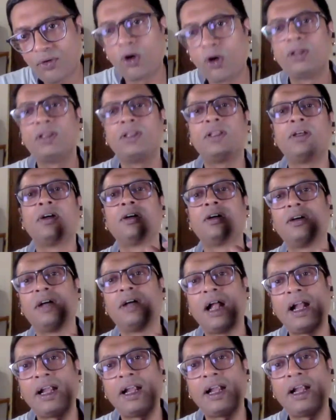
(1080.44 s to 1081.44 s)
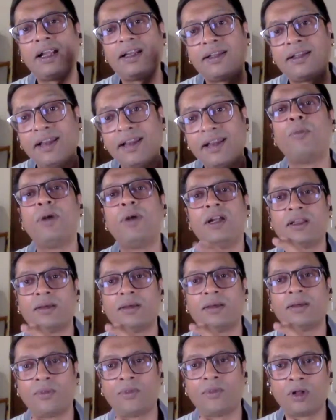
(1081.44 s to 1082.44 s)
of had great
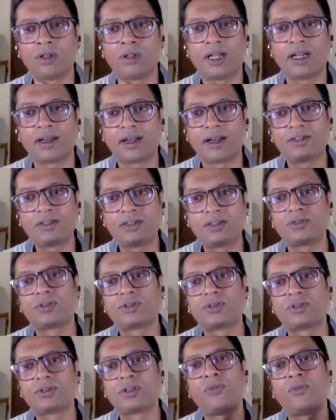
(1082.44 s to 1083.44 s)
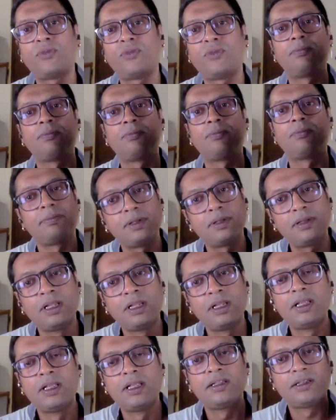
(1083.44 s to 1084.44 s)
momentum on that, right? So for some
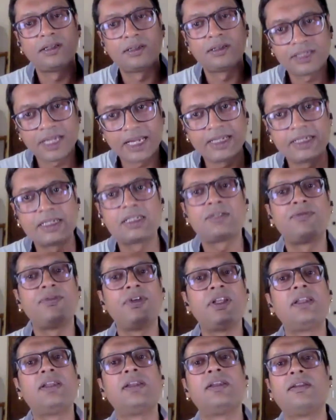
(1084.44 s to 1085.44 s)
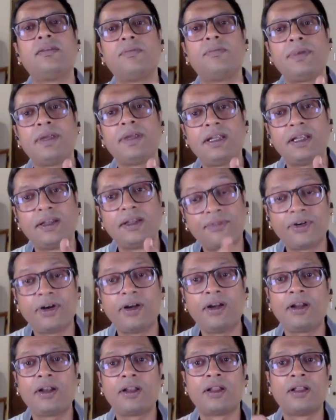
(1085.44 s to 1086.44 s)
people, the changes will be
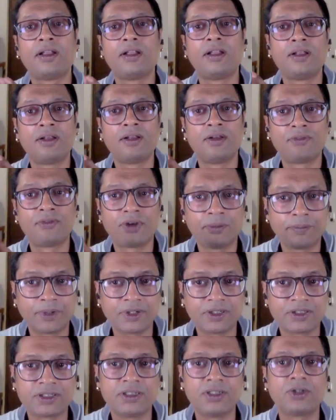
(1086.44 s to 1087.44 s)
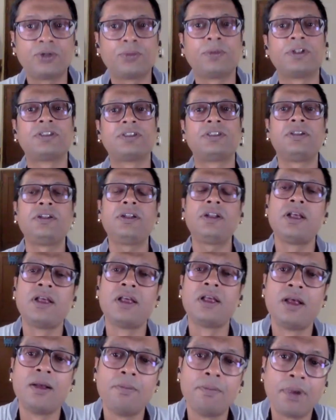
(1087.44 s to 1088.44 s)
different from person to person,
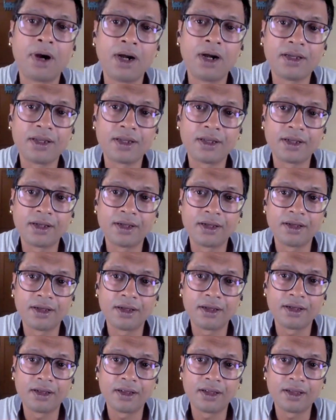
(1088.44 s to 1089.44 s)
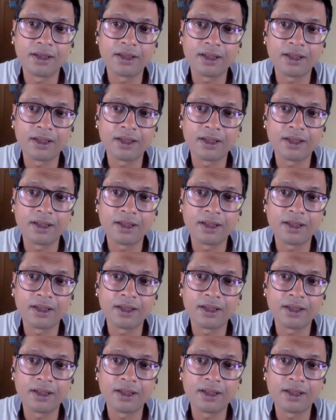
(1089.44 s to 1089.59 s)
but